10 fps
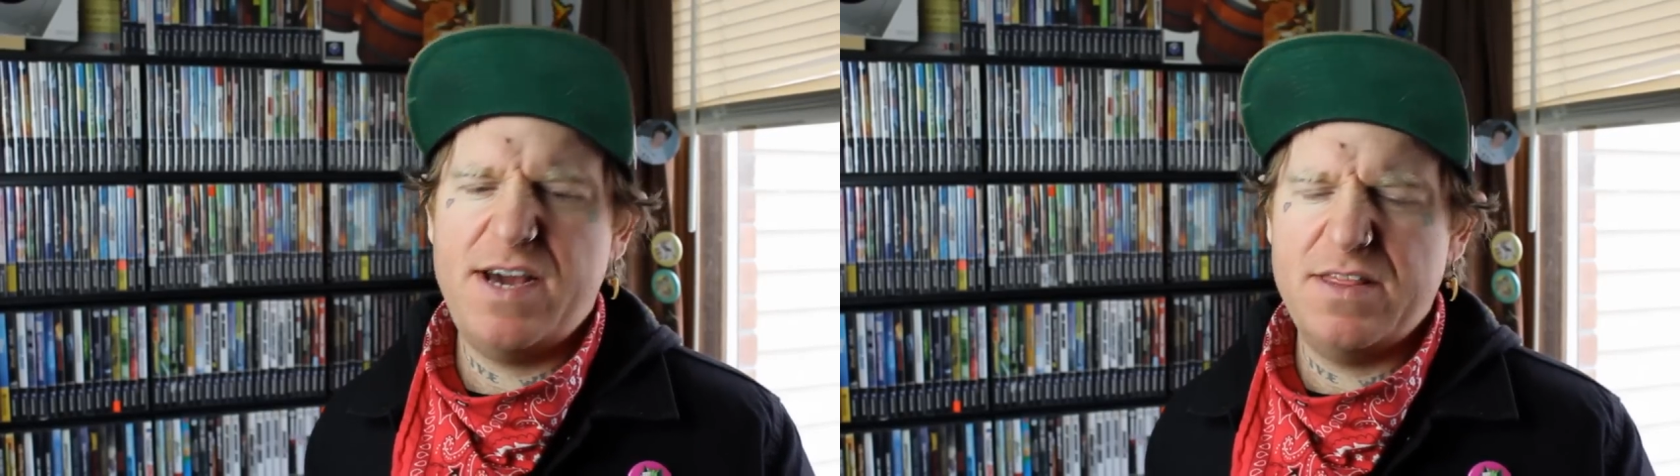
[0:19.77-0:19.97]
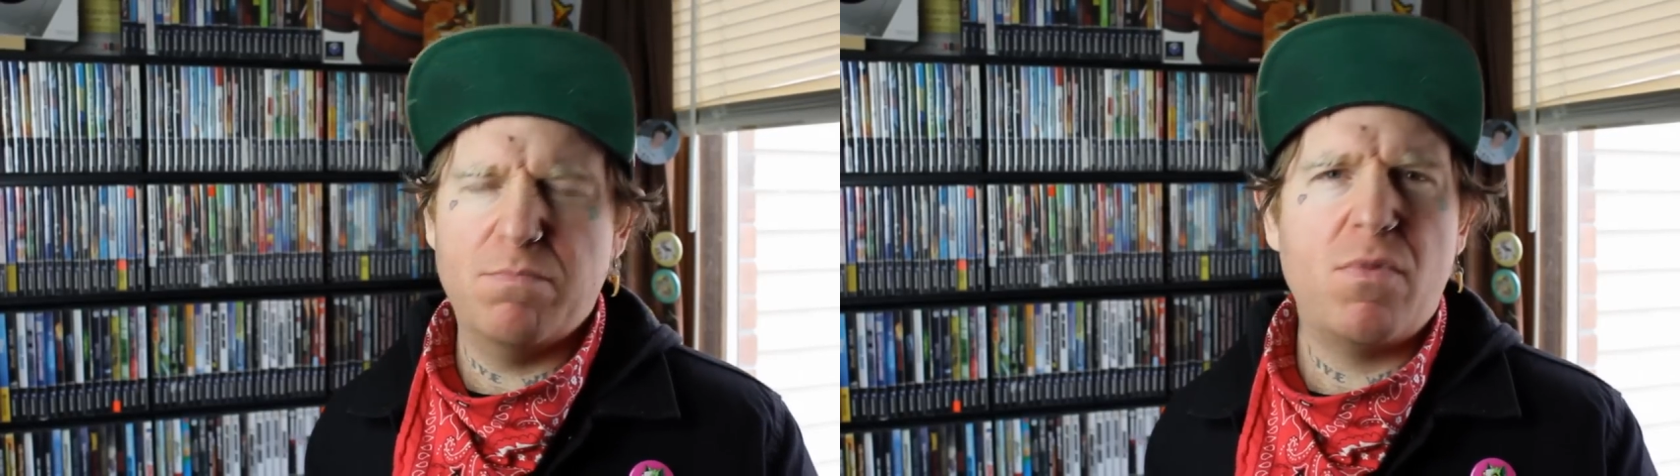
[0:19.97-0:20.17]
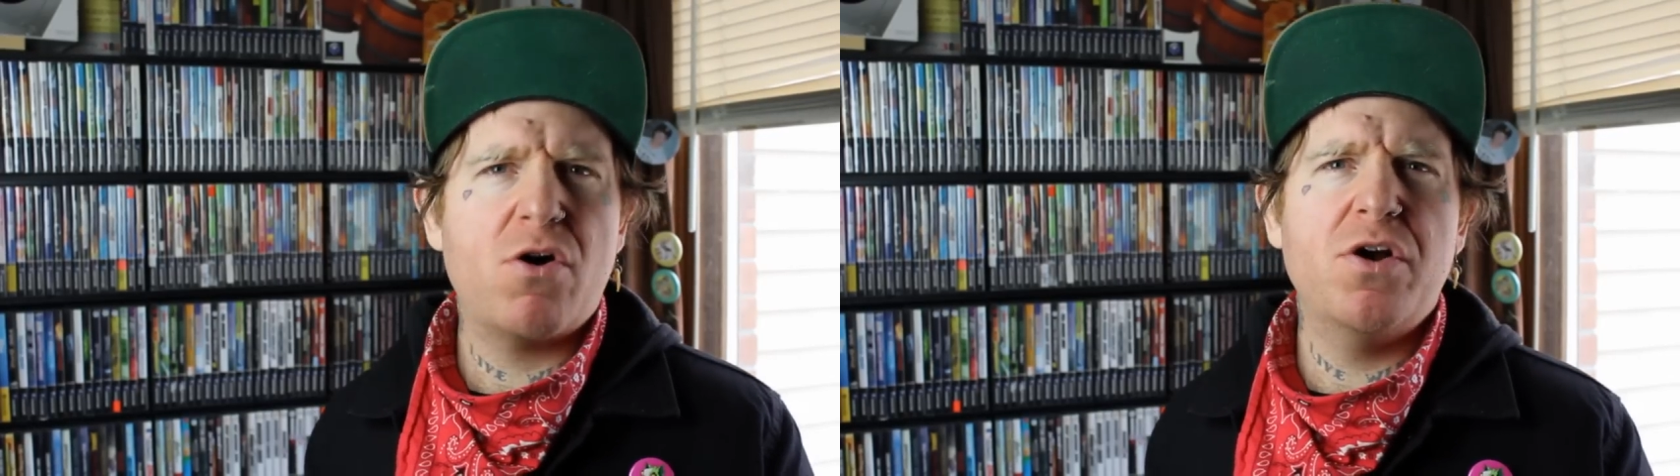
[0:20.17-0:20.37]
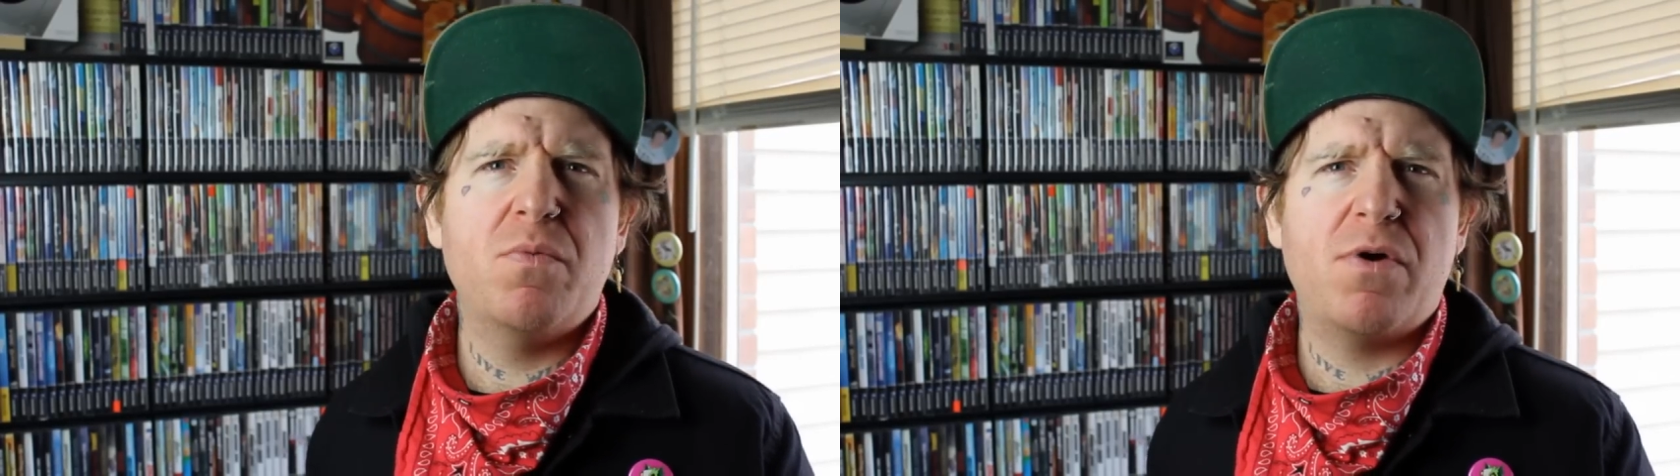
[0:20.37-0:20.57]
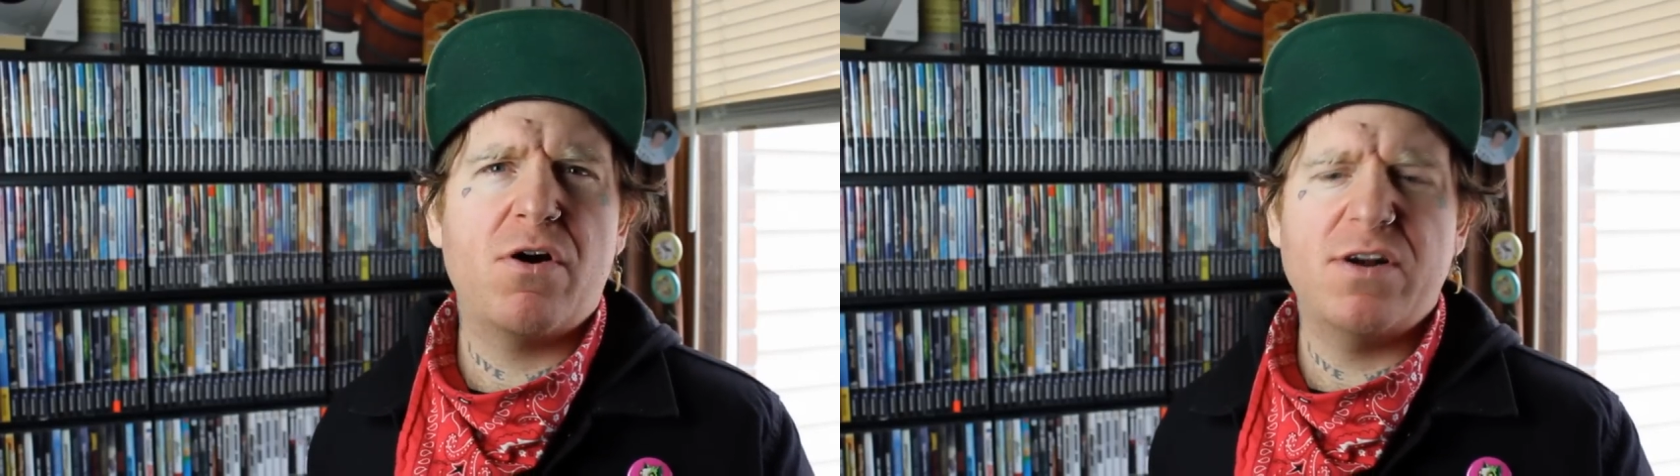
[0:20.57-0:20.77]
I had the
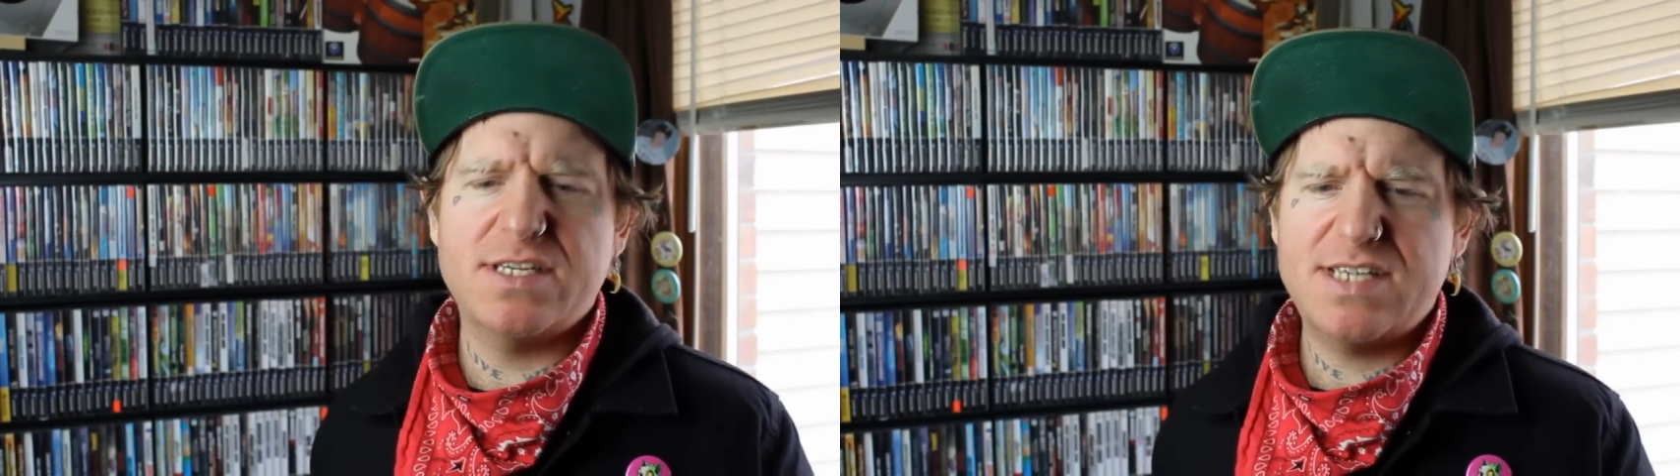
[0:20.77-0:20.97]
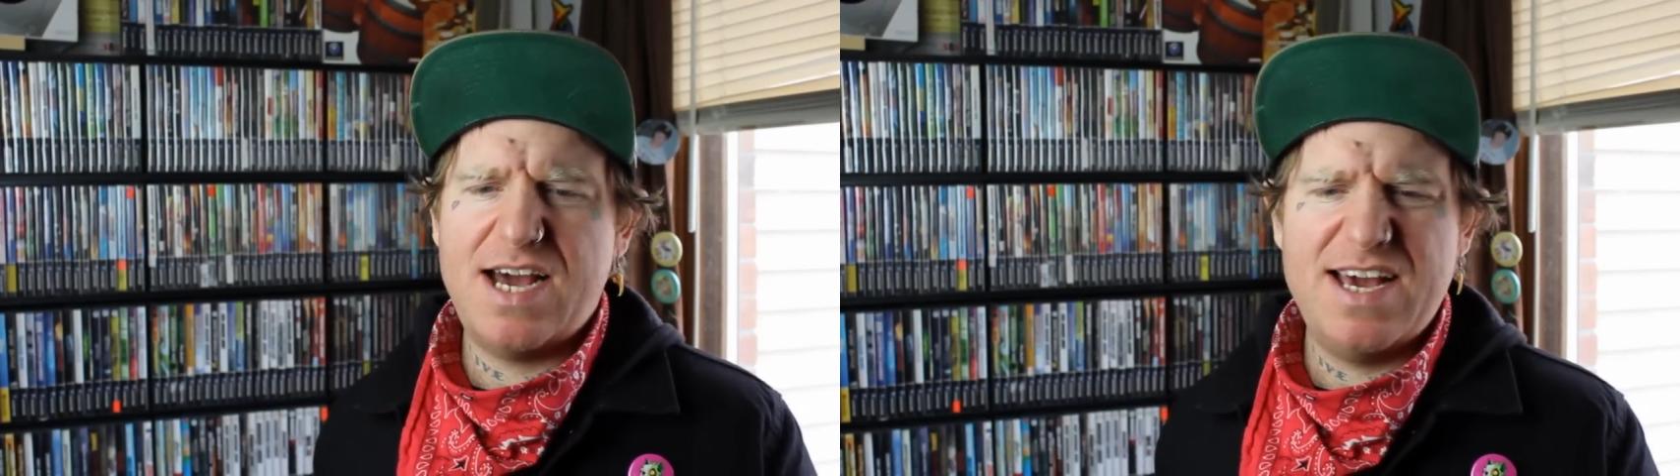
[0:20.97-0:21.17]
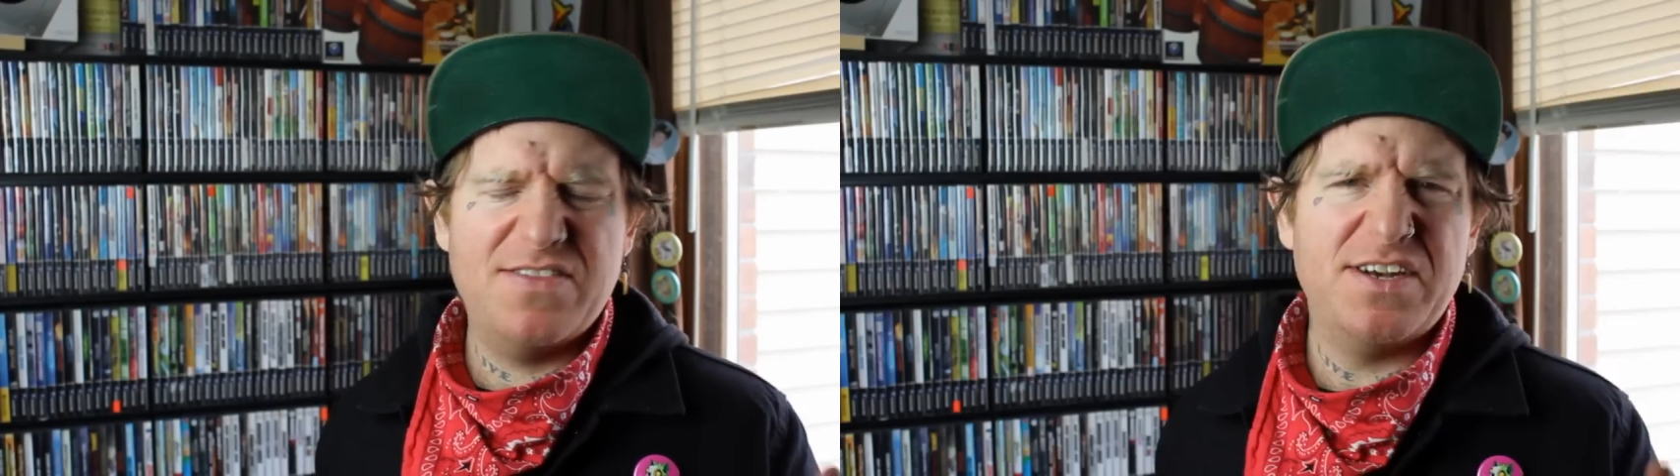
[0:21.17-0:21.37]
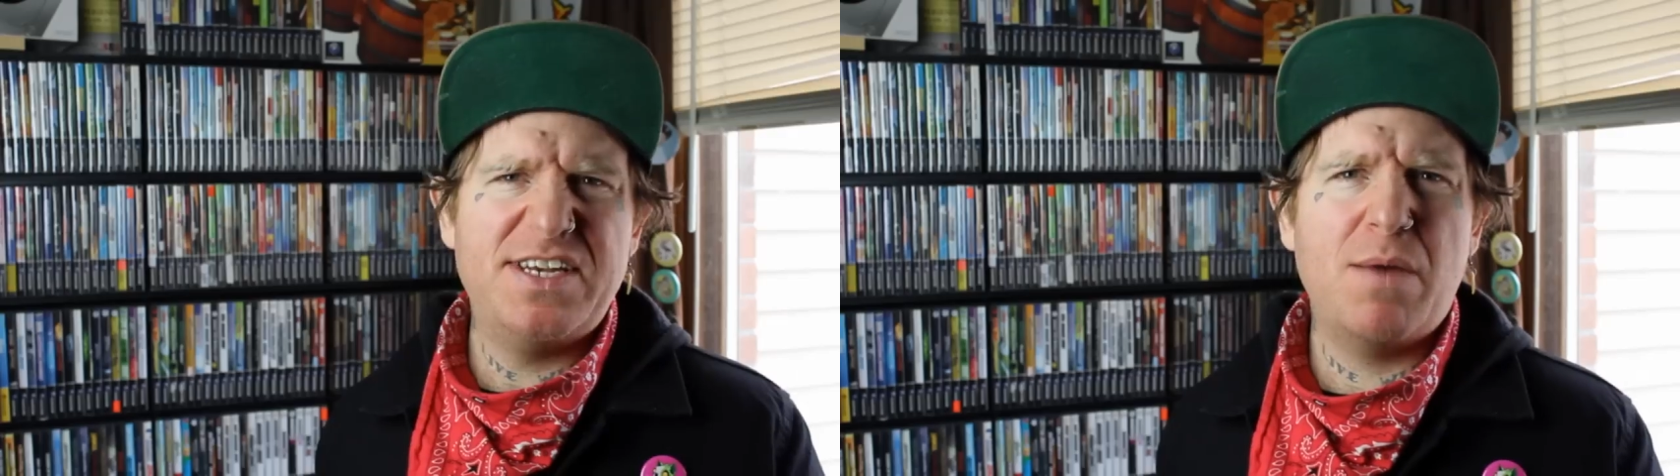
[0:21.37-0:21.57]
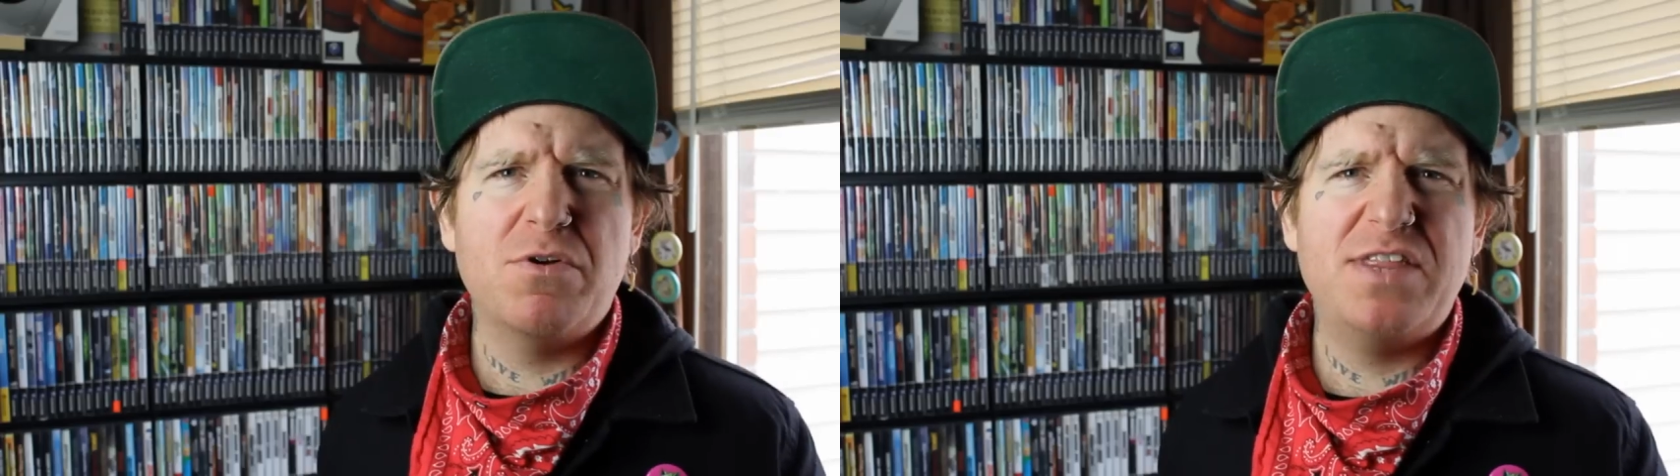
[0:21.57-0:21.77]
Mario parties, I had the
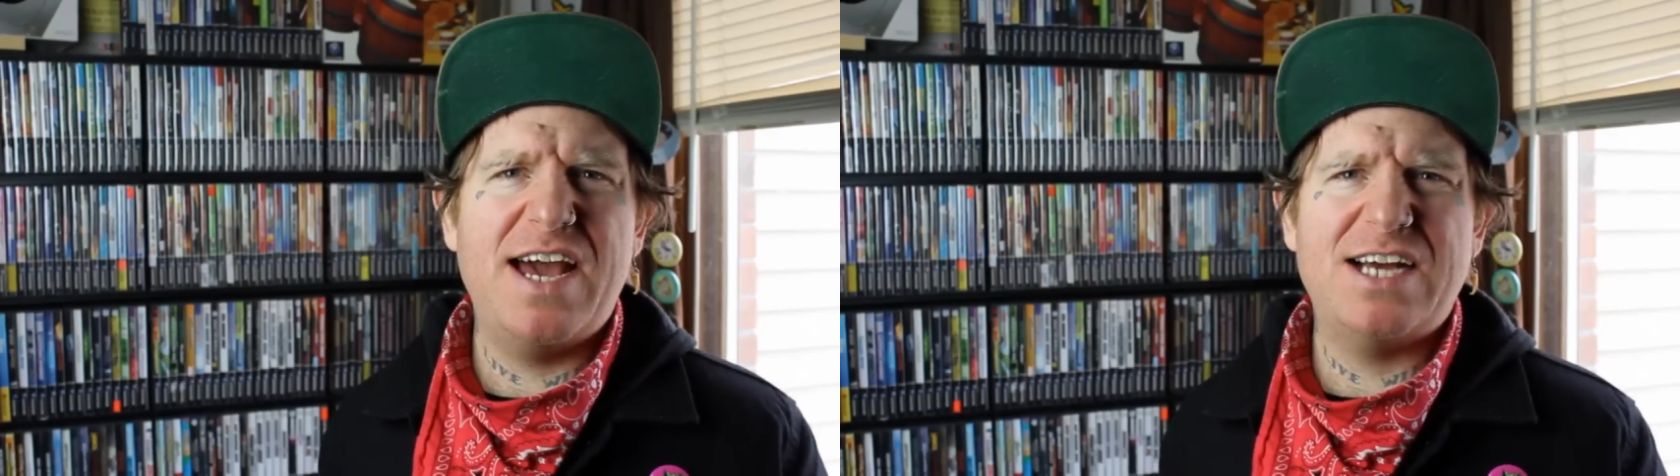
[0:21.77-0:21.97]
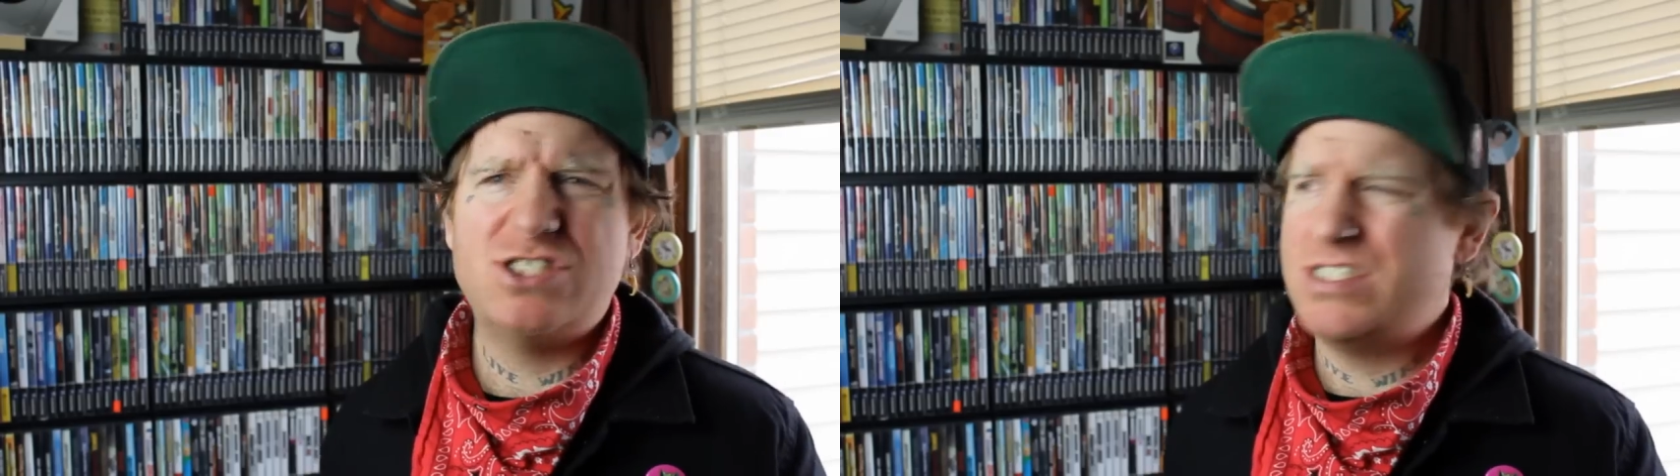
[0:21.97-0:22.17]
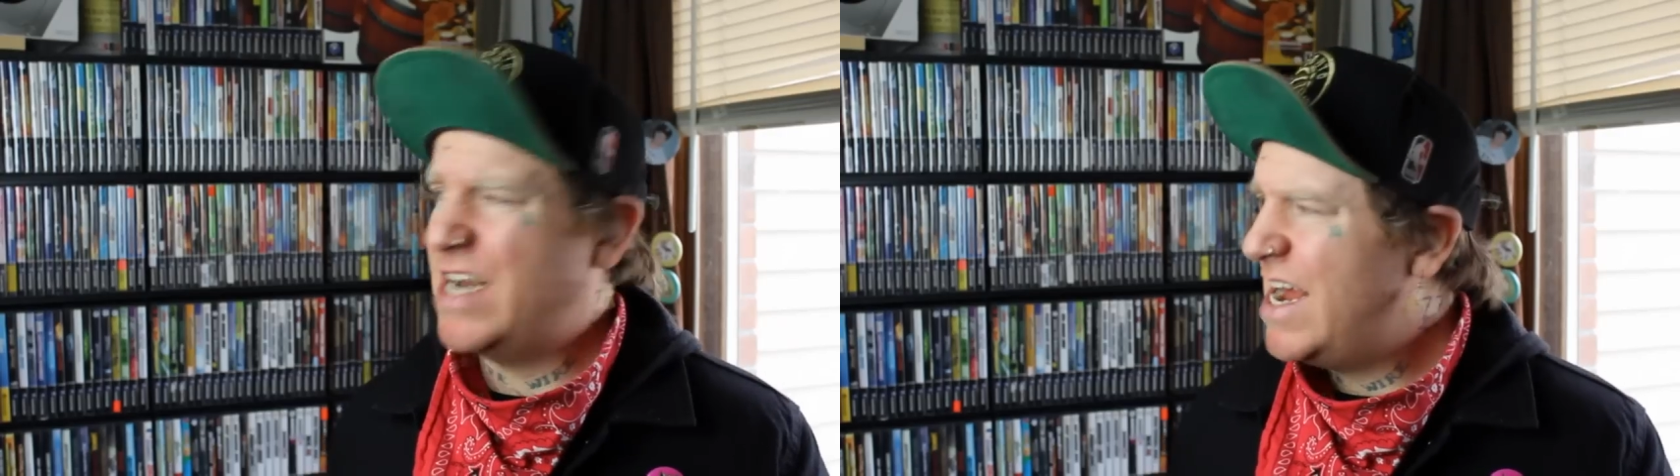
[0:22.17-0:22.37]
double dashes,